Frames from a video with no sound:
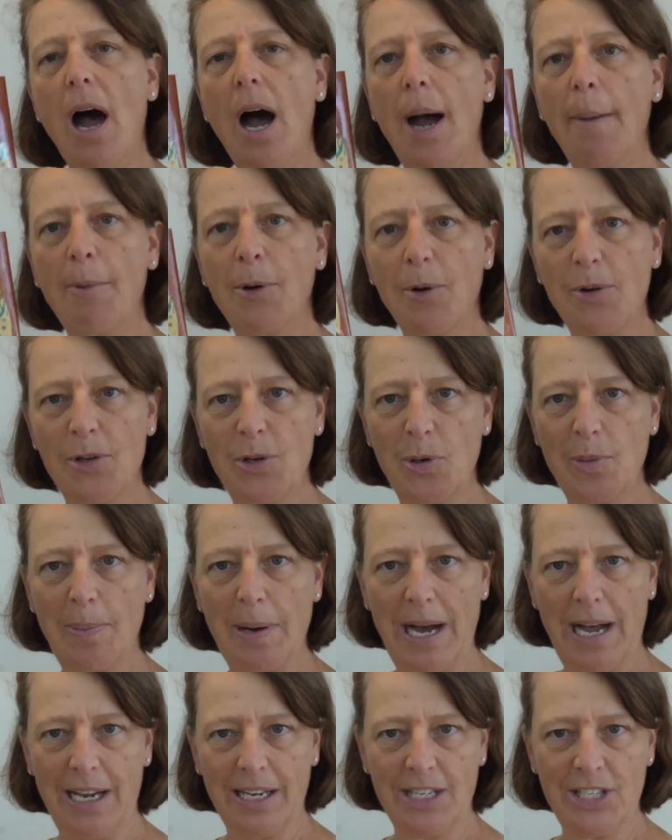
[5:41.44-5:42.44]
I'm going to
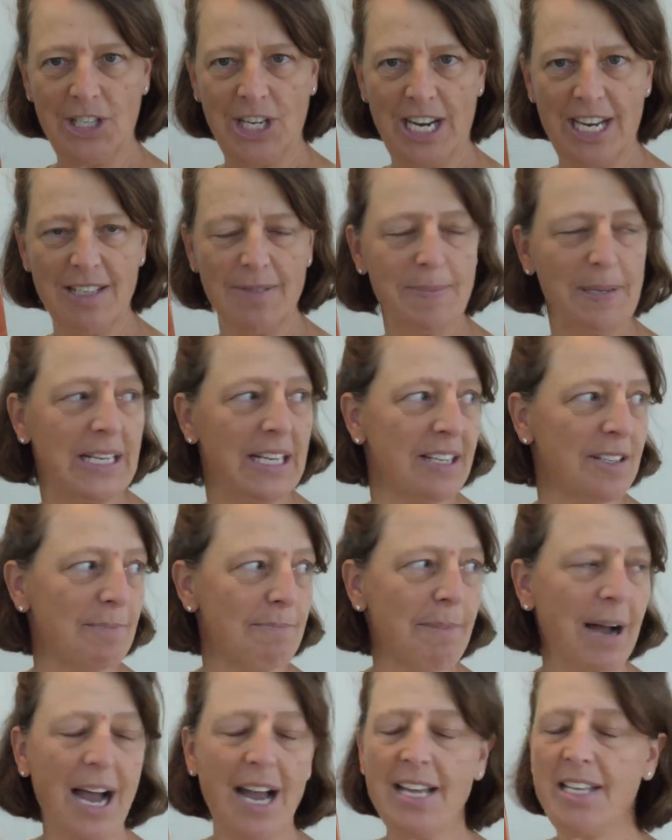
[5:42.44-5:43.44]
apologize because
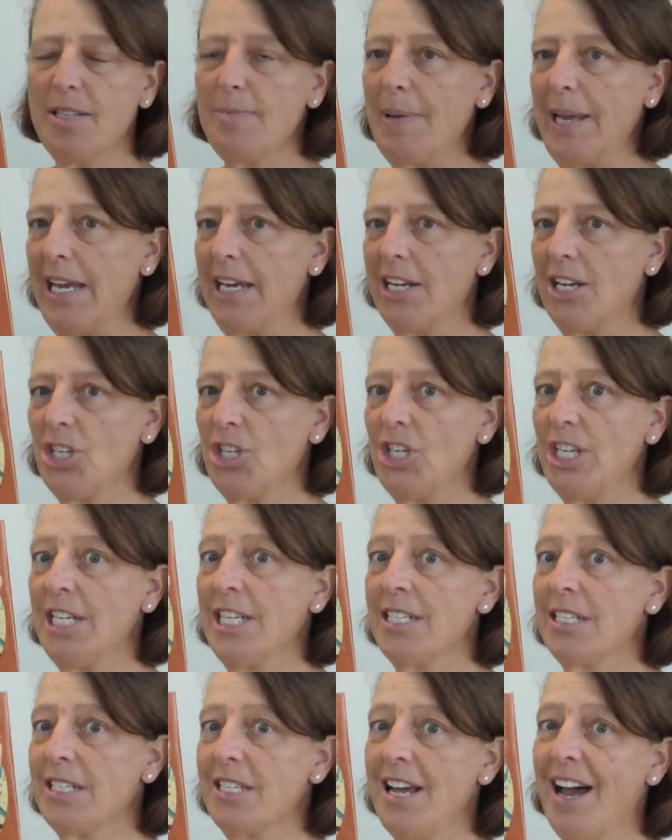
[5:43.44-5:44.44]
my Spanish
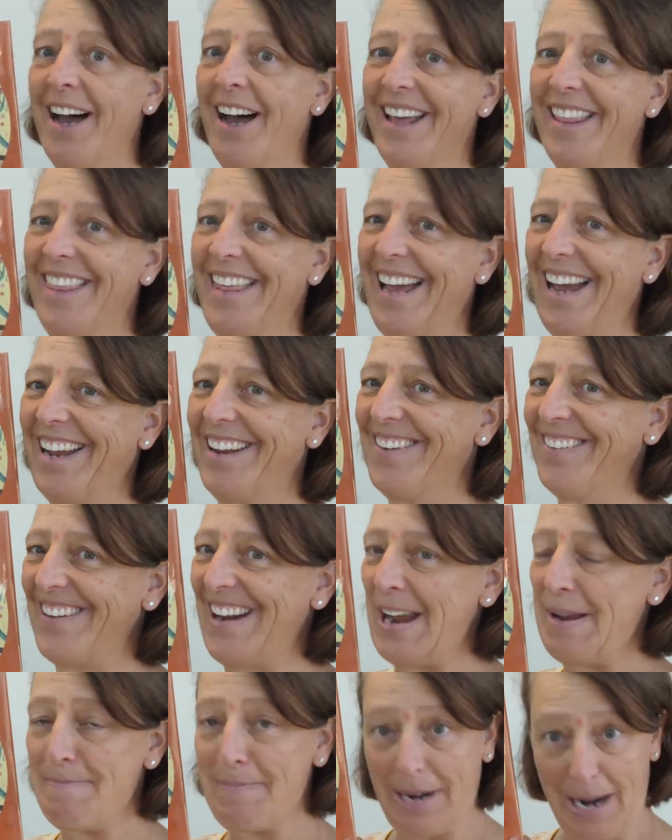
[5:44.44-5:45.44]
is not that
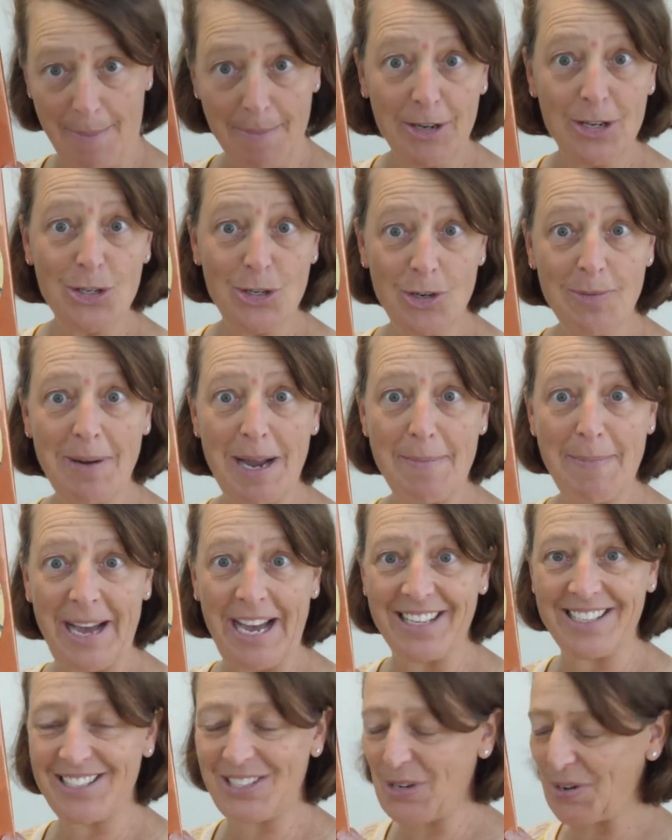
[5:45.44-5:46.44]
great, but I'm going to do my
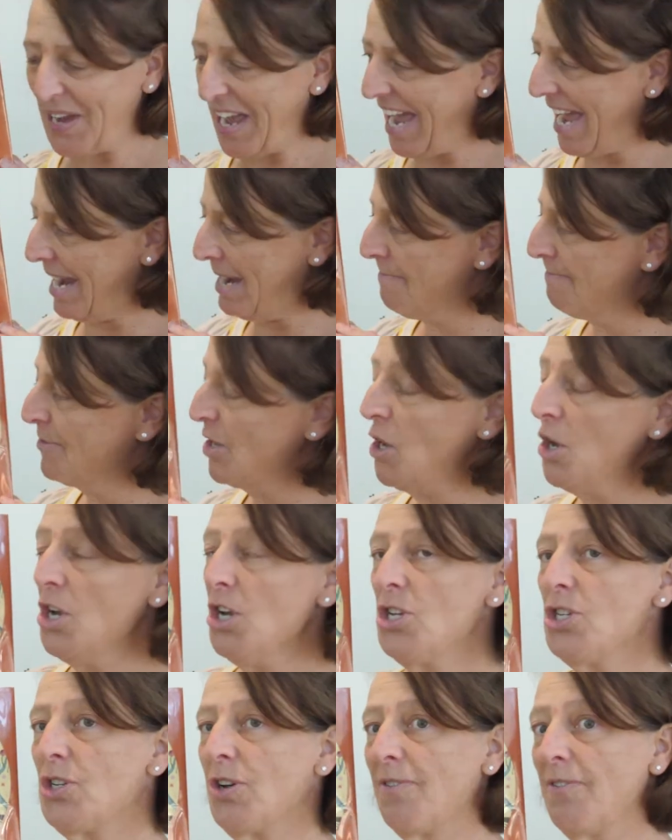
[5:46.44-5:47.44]
best, okay?
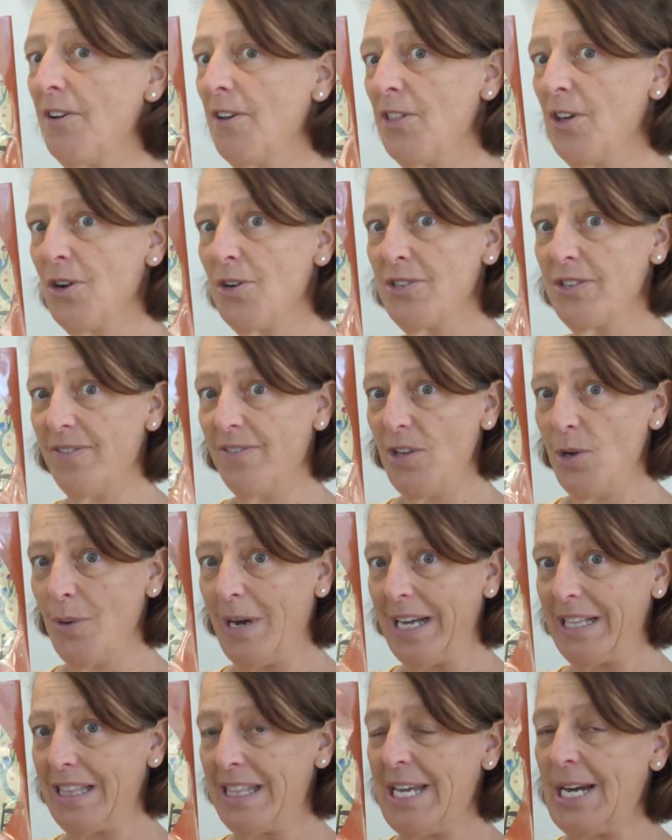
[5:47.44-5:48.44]
So for those of you
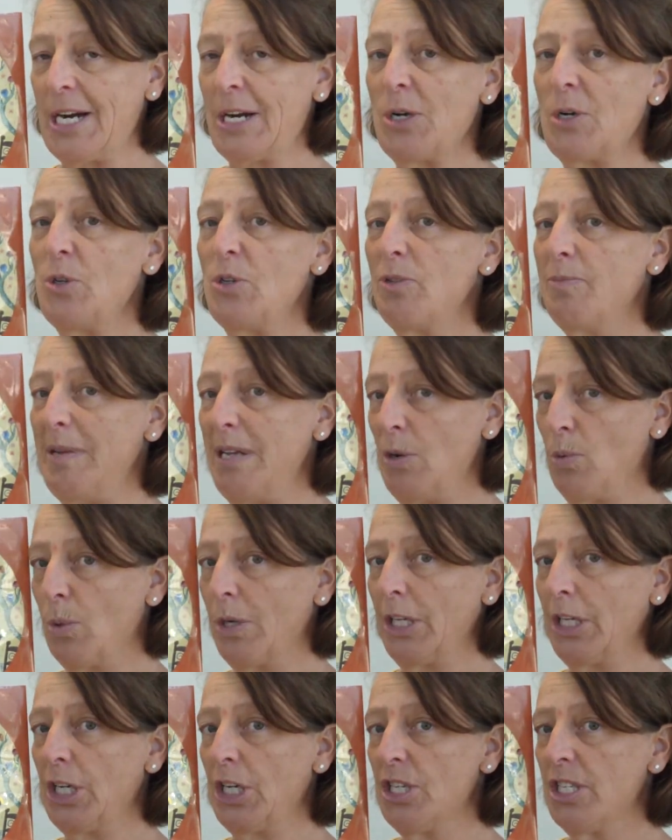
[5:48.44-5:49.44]
out there who speak
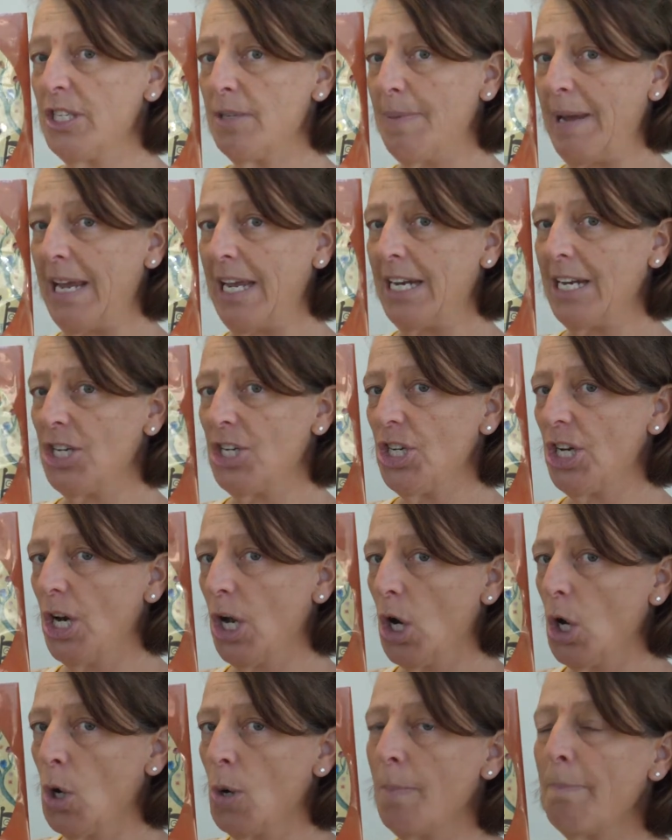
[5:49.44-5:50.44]
really good Spanish at
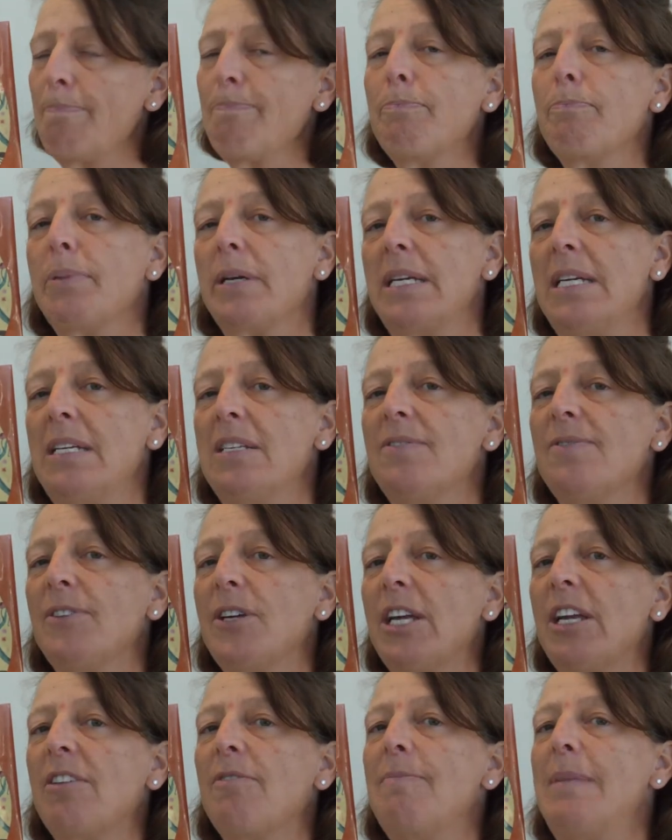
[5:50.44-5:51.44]
home, please
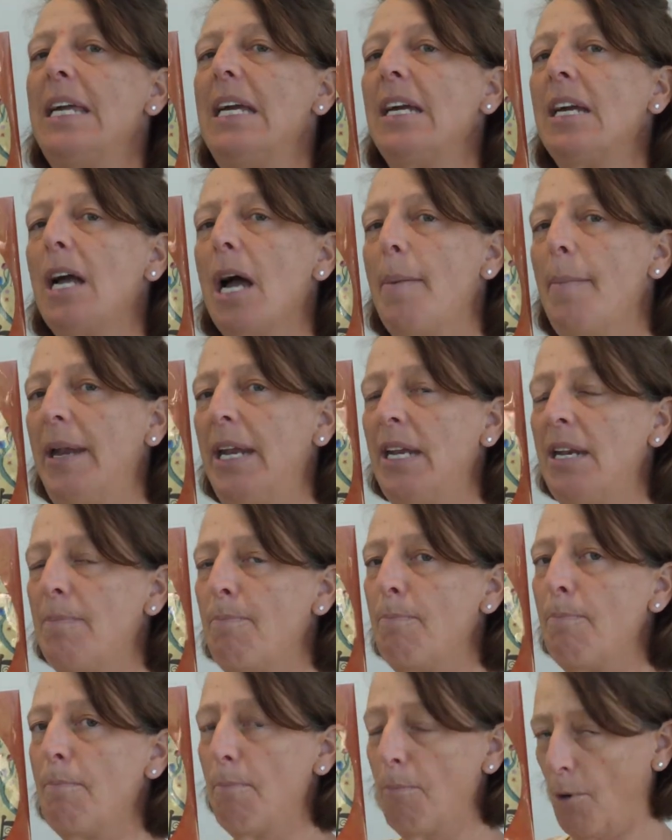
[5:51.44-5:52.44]
forgive me and come in and
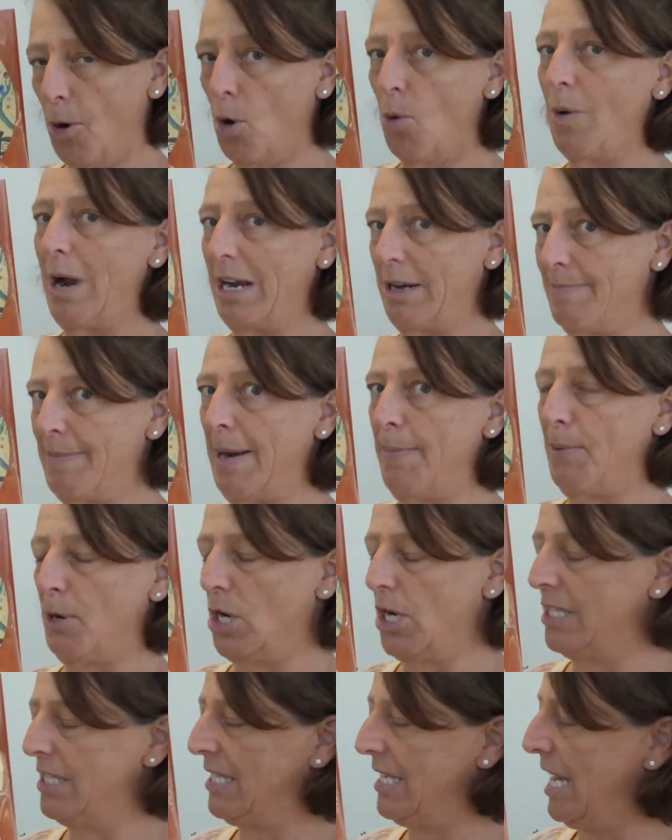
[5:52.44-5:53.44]
correct my
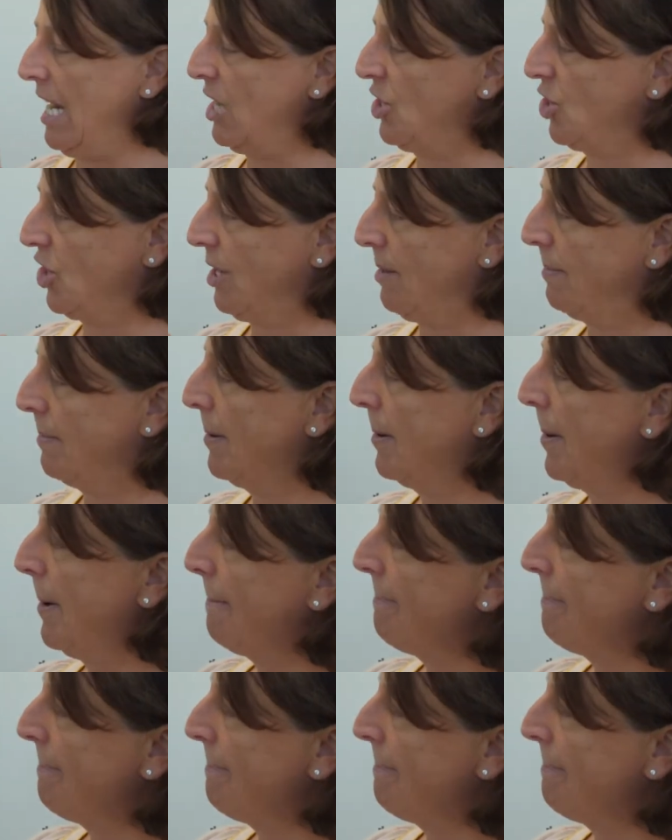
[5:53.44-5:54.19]
pronunciation.